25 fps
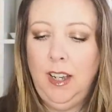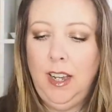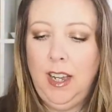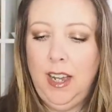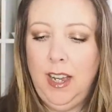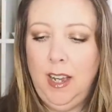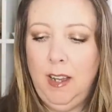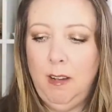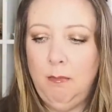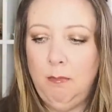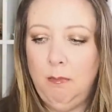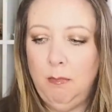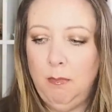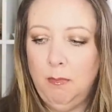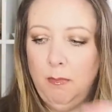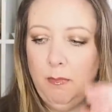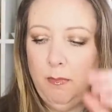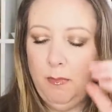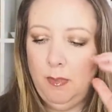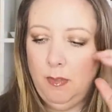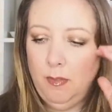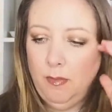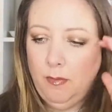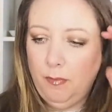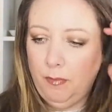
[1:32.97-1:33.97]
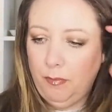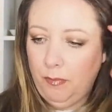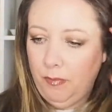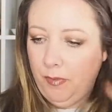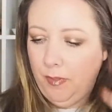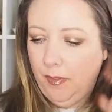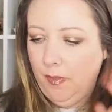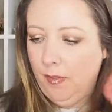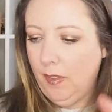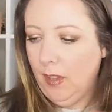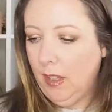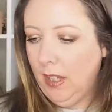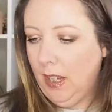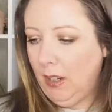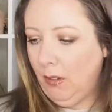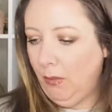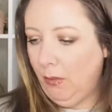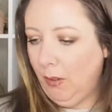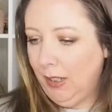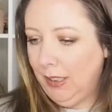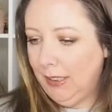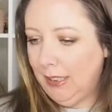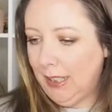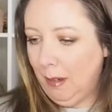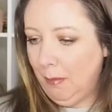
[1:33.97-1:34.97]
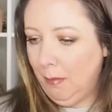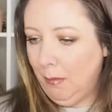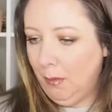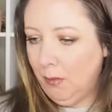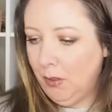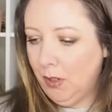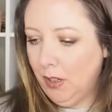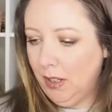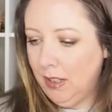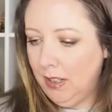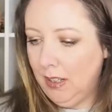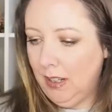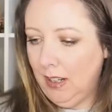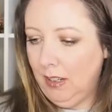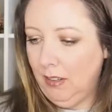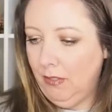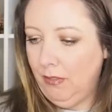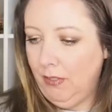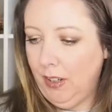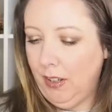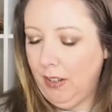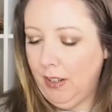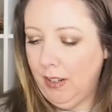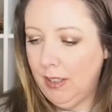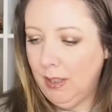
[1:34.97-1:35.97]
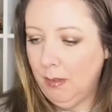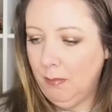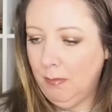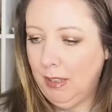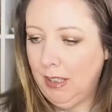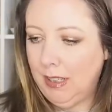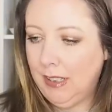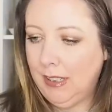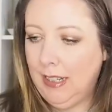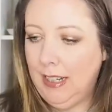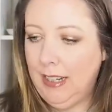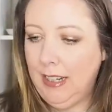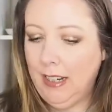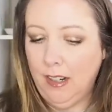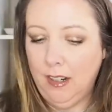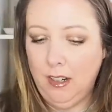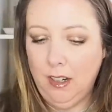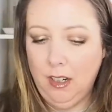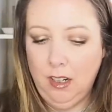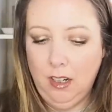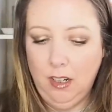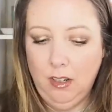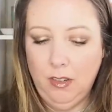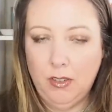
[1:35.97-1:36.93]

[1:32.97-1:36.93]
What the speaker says: Like for example, I'm trying to like figure out something that's clear.